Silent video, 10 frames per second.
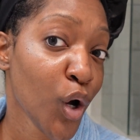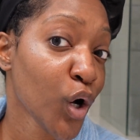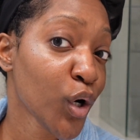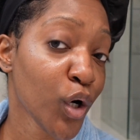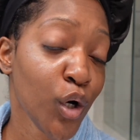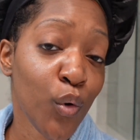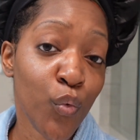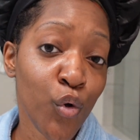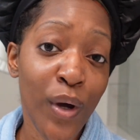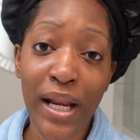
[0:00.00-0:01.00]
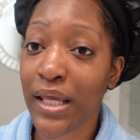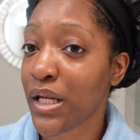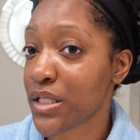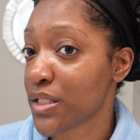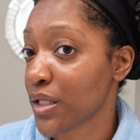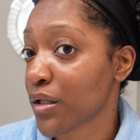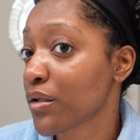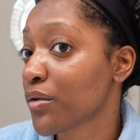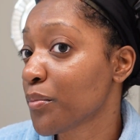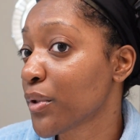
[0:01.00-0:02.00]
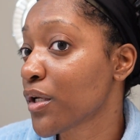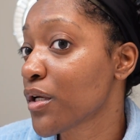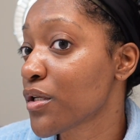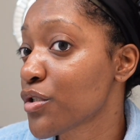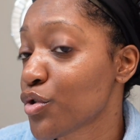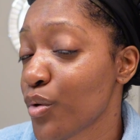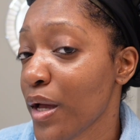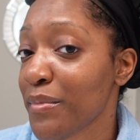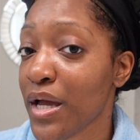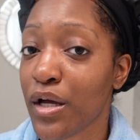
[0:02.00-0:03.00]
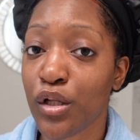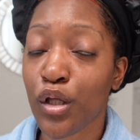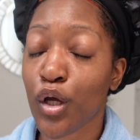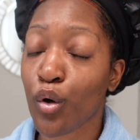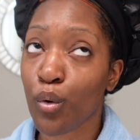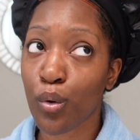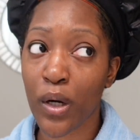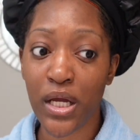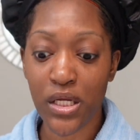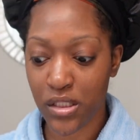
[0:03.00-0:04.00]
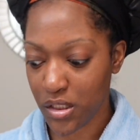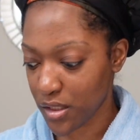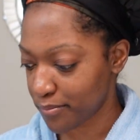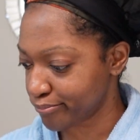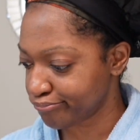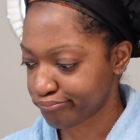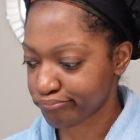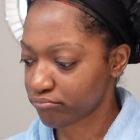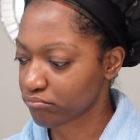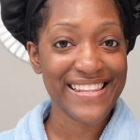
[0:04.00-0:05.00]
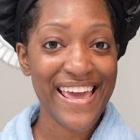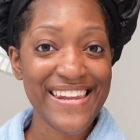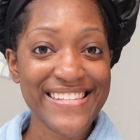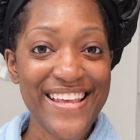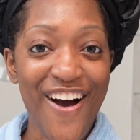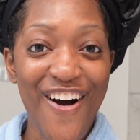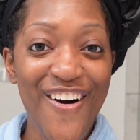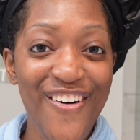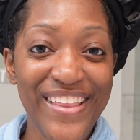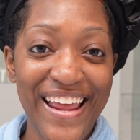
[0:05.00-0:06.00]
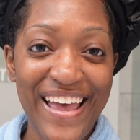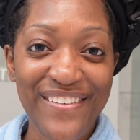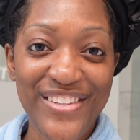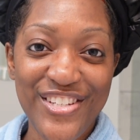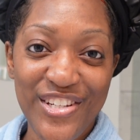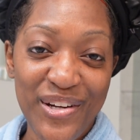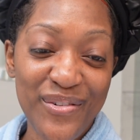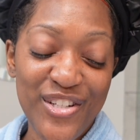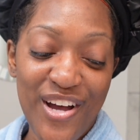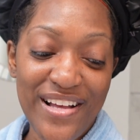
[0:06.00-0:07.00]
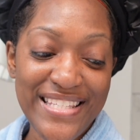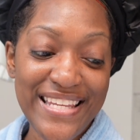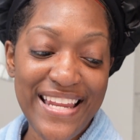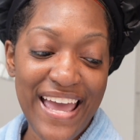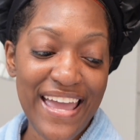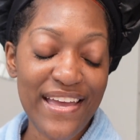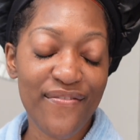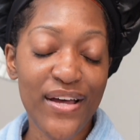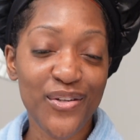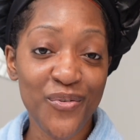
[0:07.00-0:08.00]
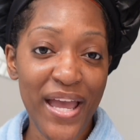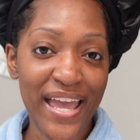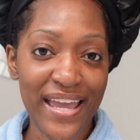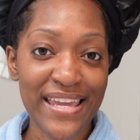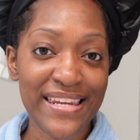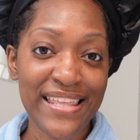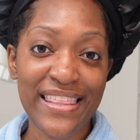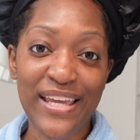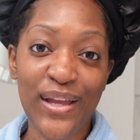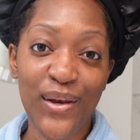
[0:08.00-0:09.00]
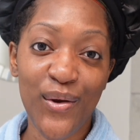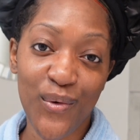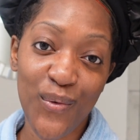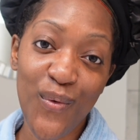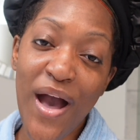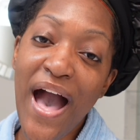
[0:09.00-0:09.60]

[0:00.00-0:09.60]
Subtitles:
Girl, you gotta get it together because you got me out here looking crazy. That is all that I have to share with y'all today. If I do add anything new,